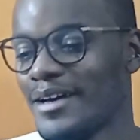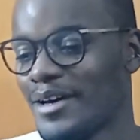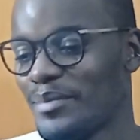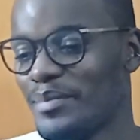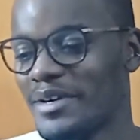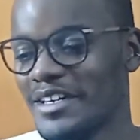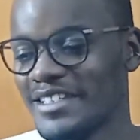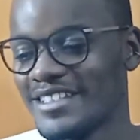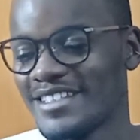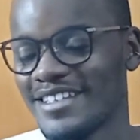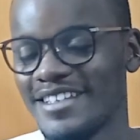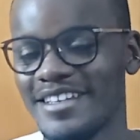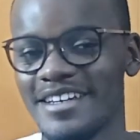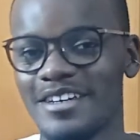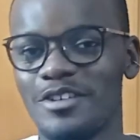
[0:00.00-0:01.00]
But
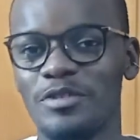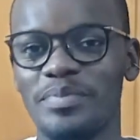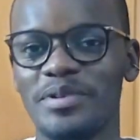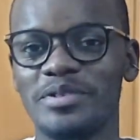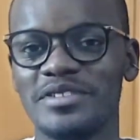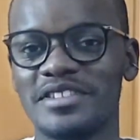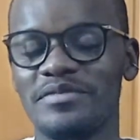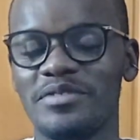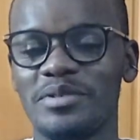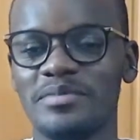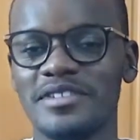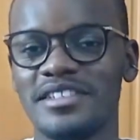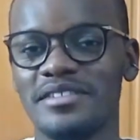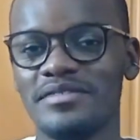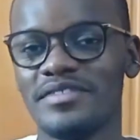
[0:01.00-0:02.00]
yeah, hope it was
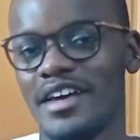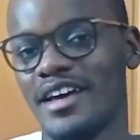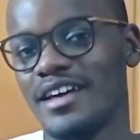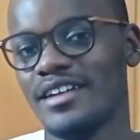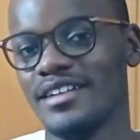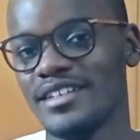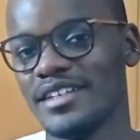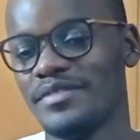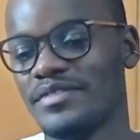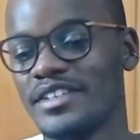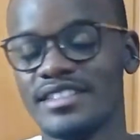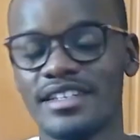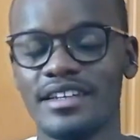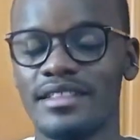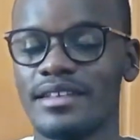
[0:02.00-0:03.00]
informative. And if there's
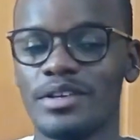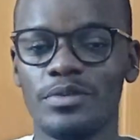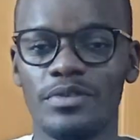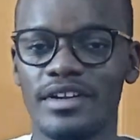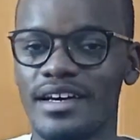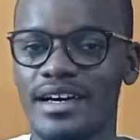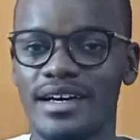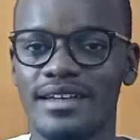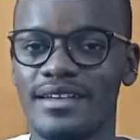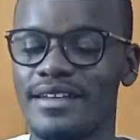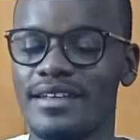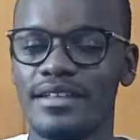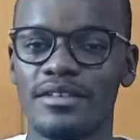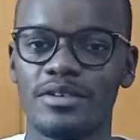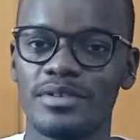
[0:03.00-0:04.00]
anything you want to add, any
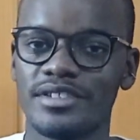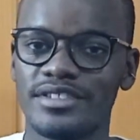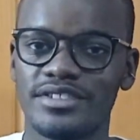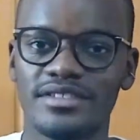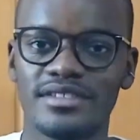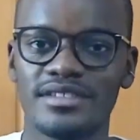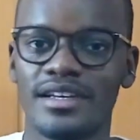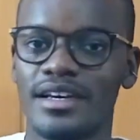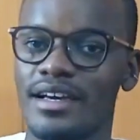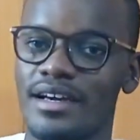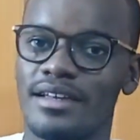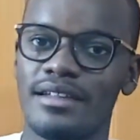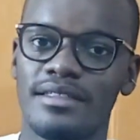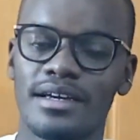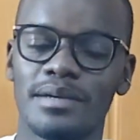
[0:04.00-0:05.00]
other questions,
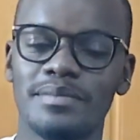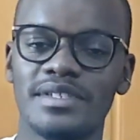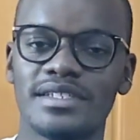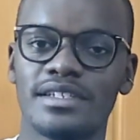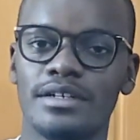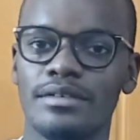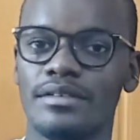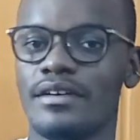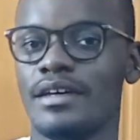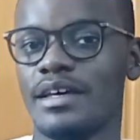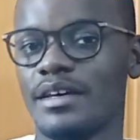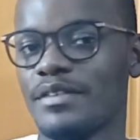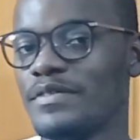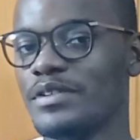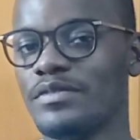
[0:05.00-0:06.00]
anything I missed out,
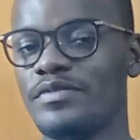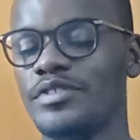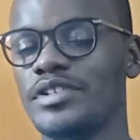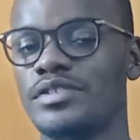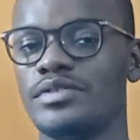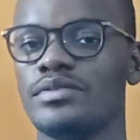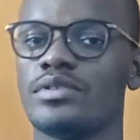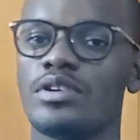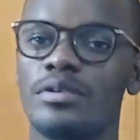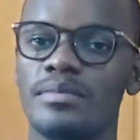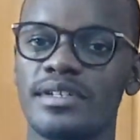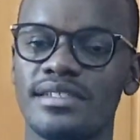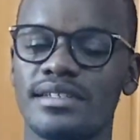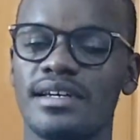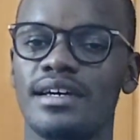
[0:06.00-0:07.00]
feel free to
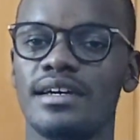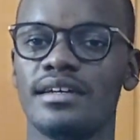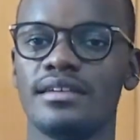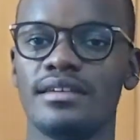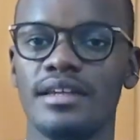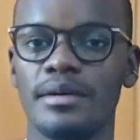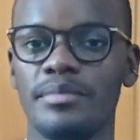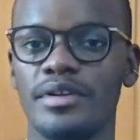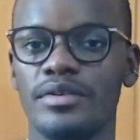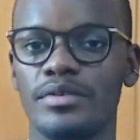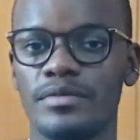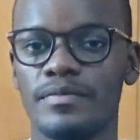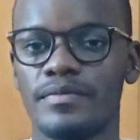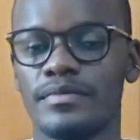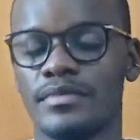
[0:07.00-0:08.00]
comment and let me
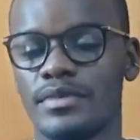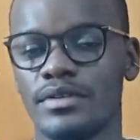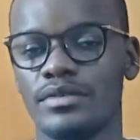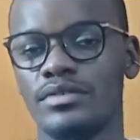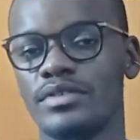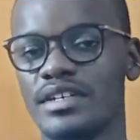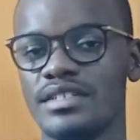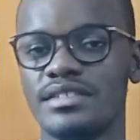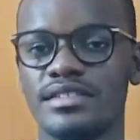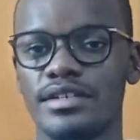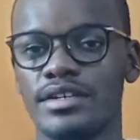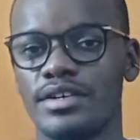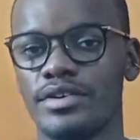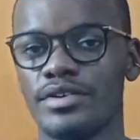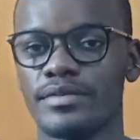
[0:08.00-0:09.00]
know. You guys
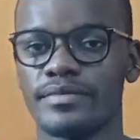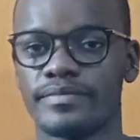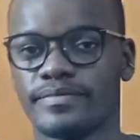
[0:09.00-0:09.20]
take care.